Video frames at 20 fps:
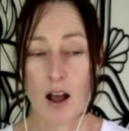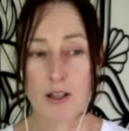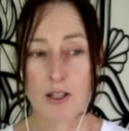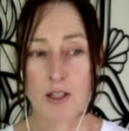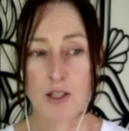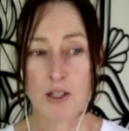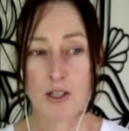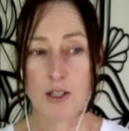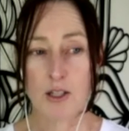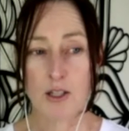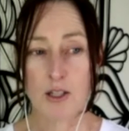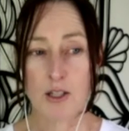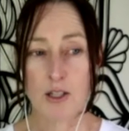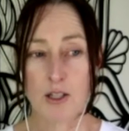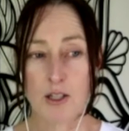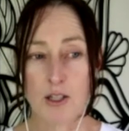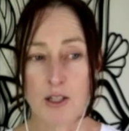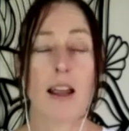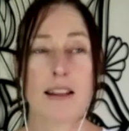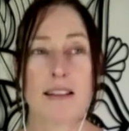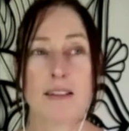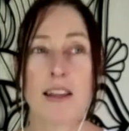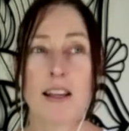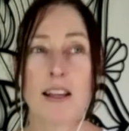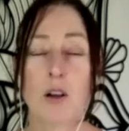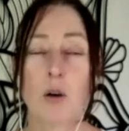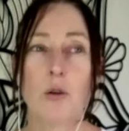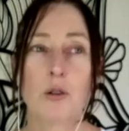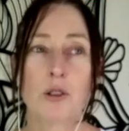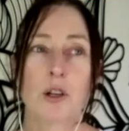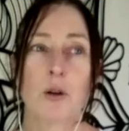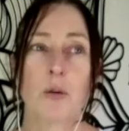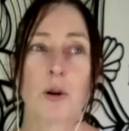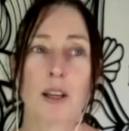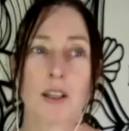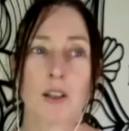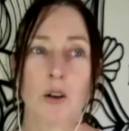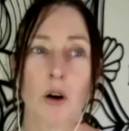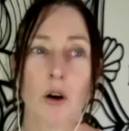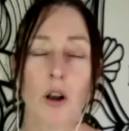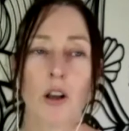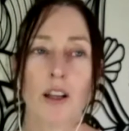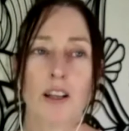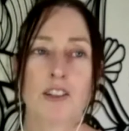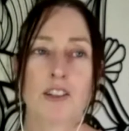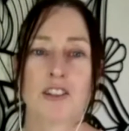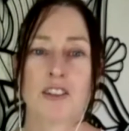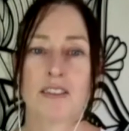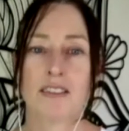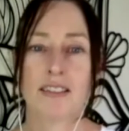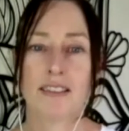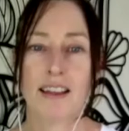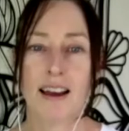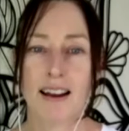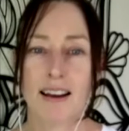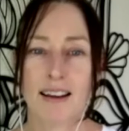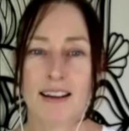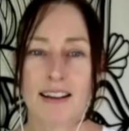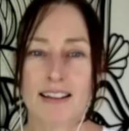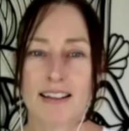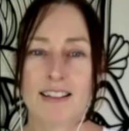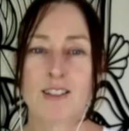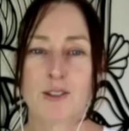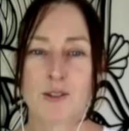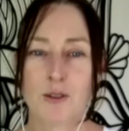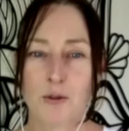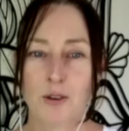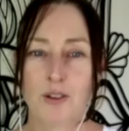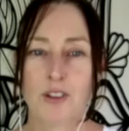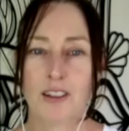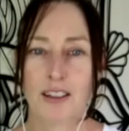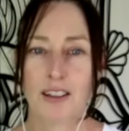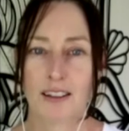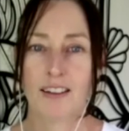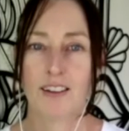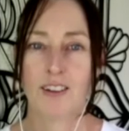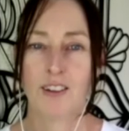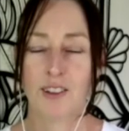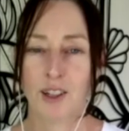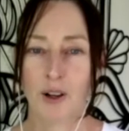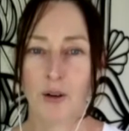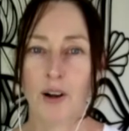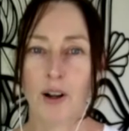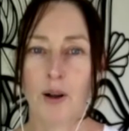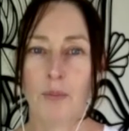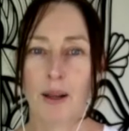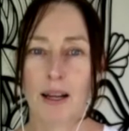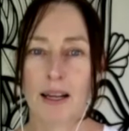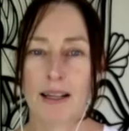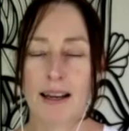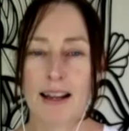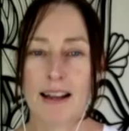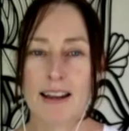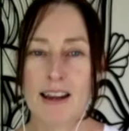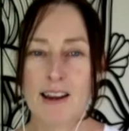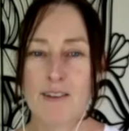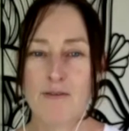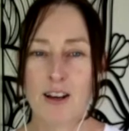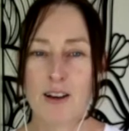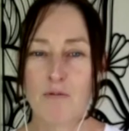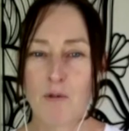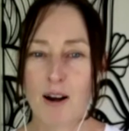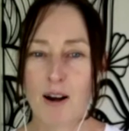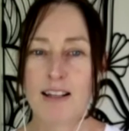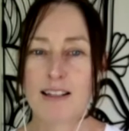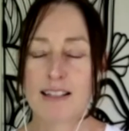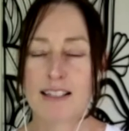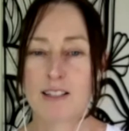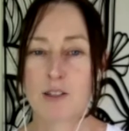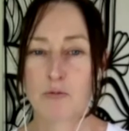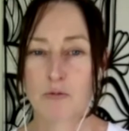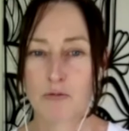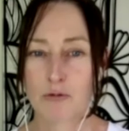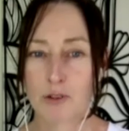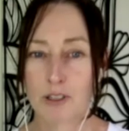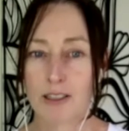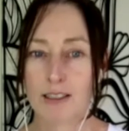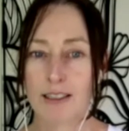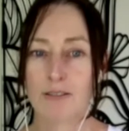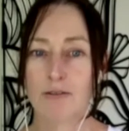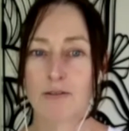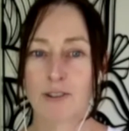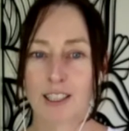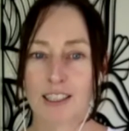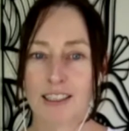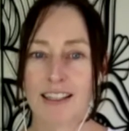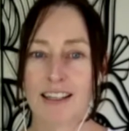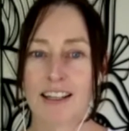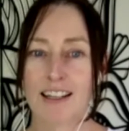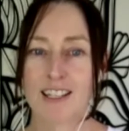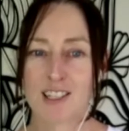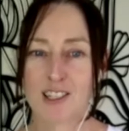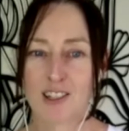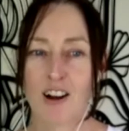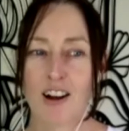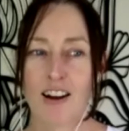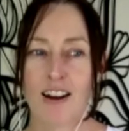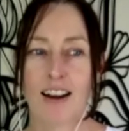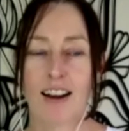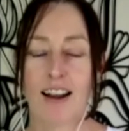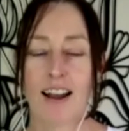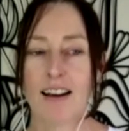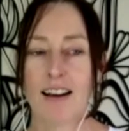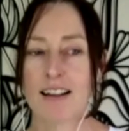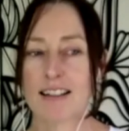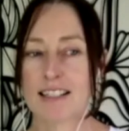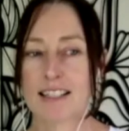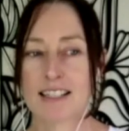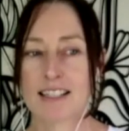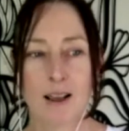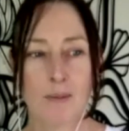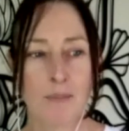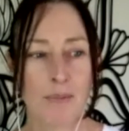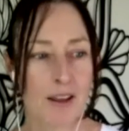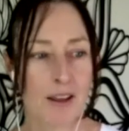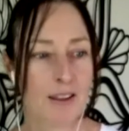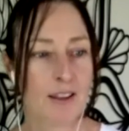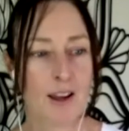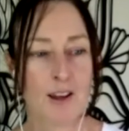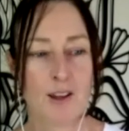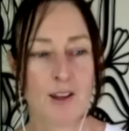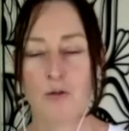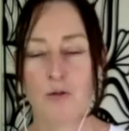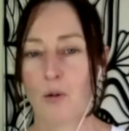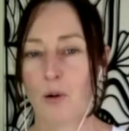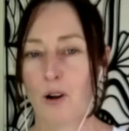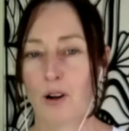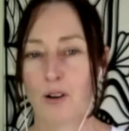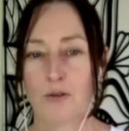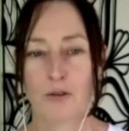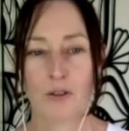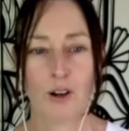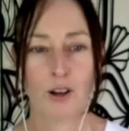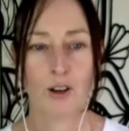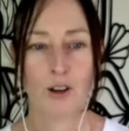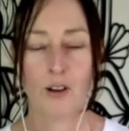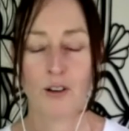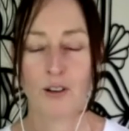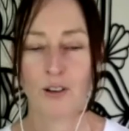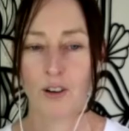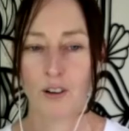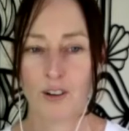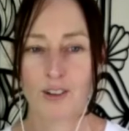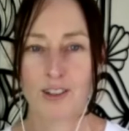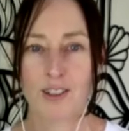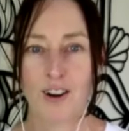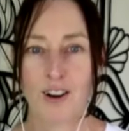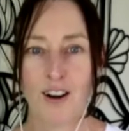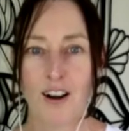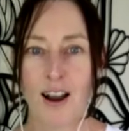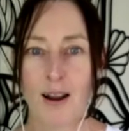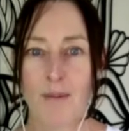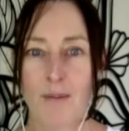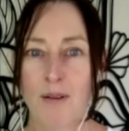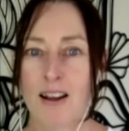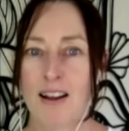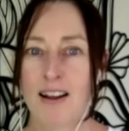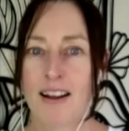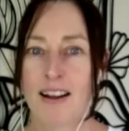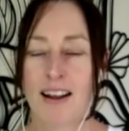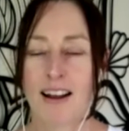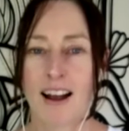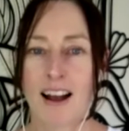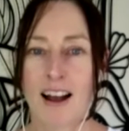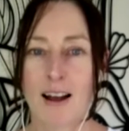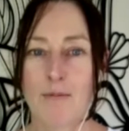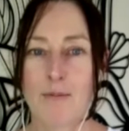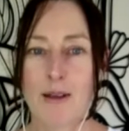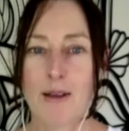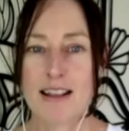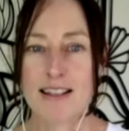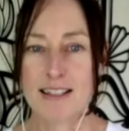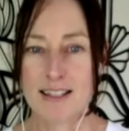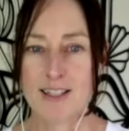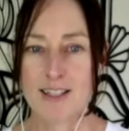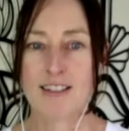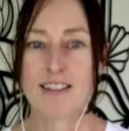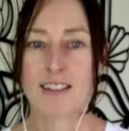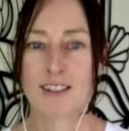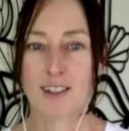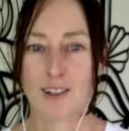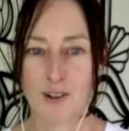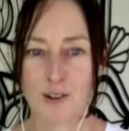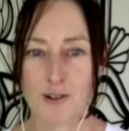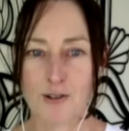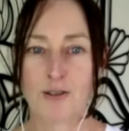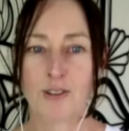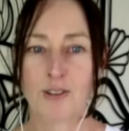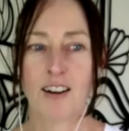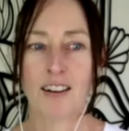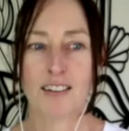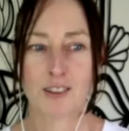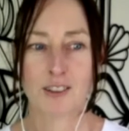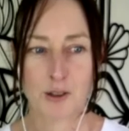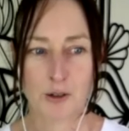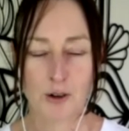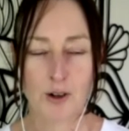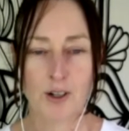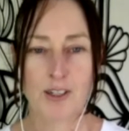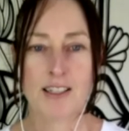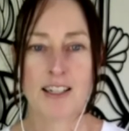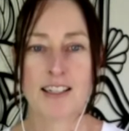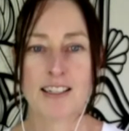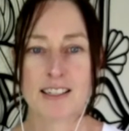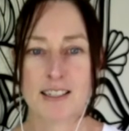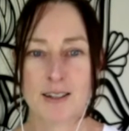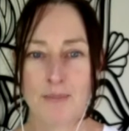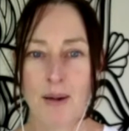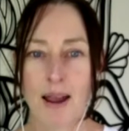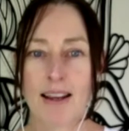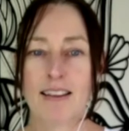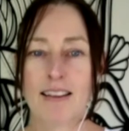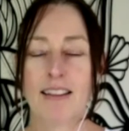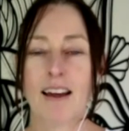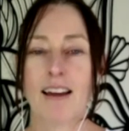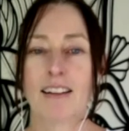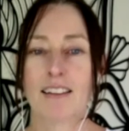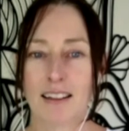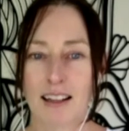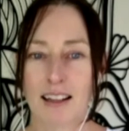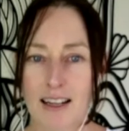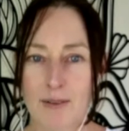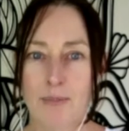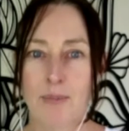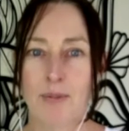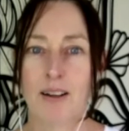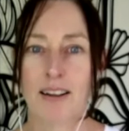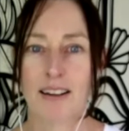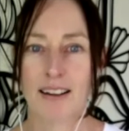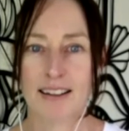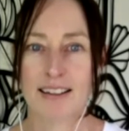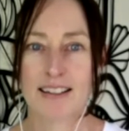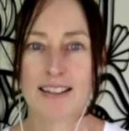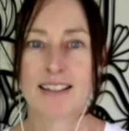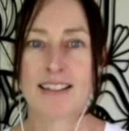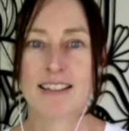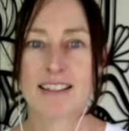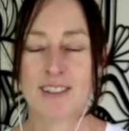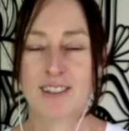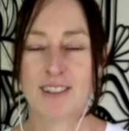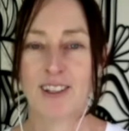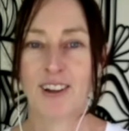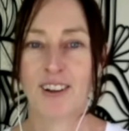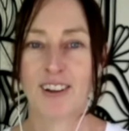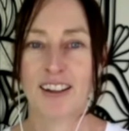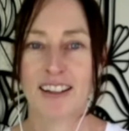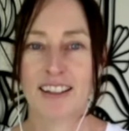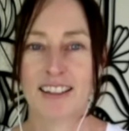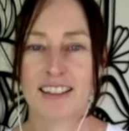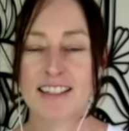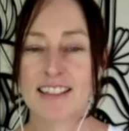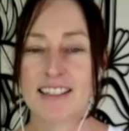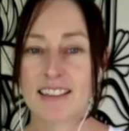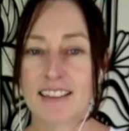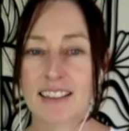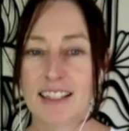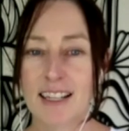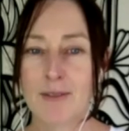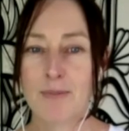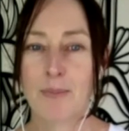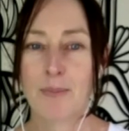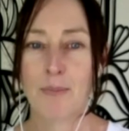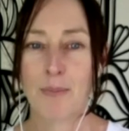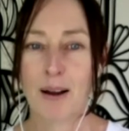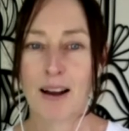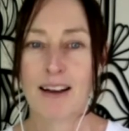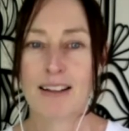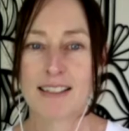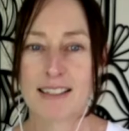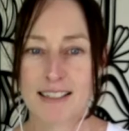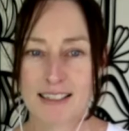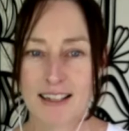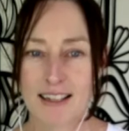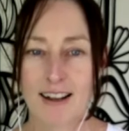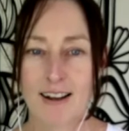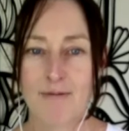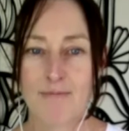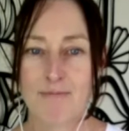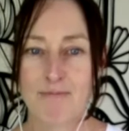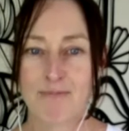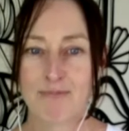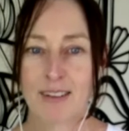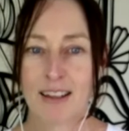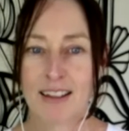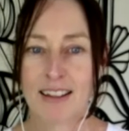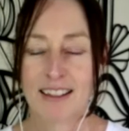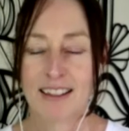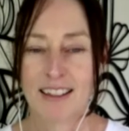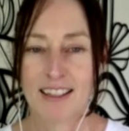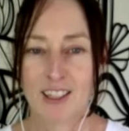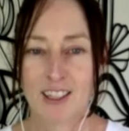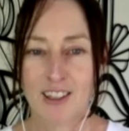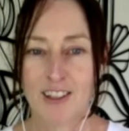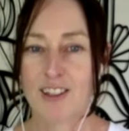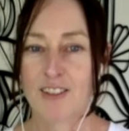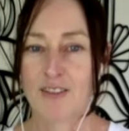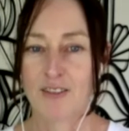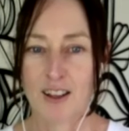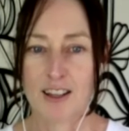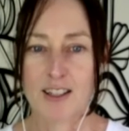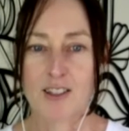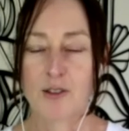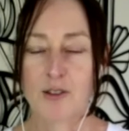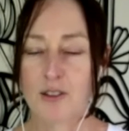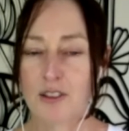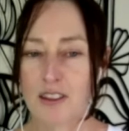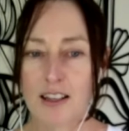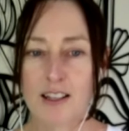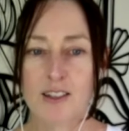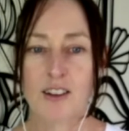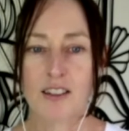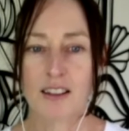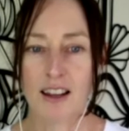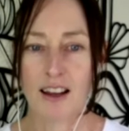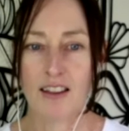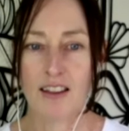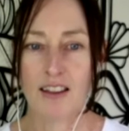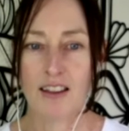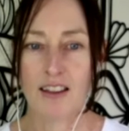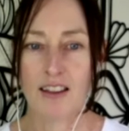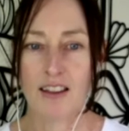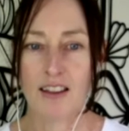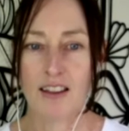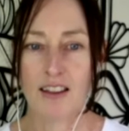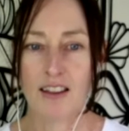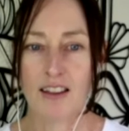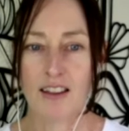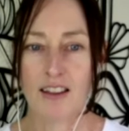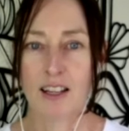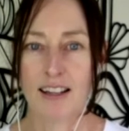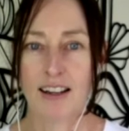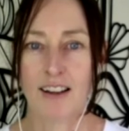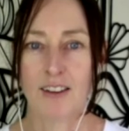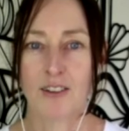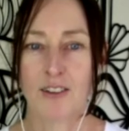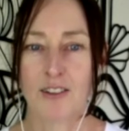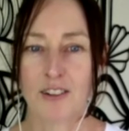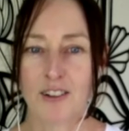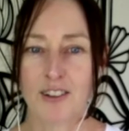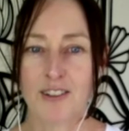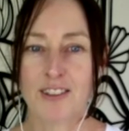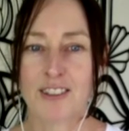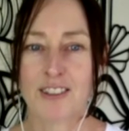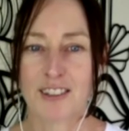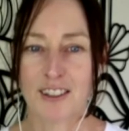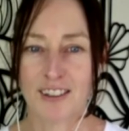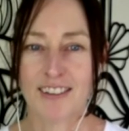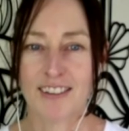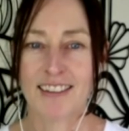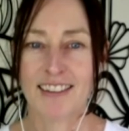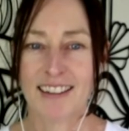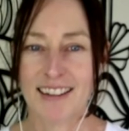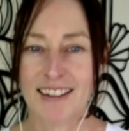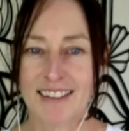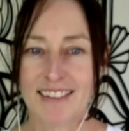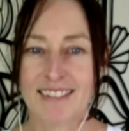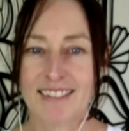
to I think also acknowledge that it is daunting. You know what I mean? Even when it's really, really exciting and it's something that you've wanted for a long, long time, it's still daunting to make that leap. And it is, it is a leap, but there's good things on the other side when you get through. So yeah.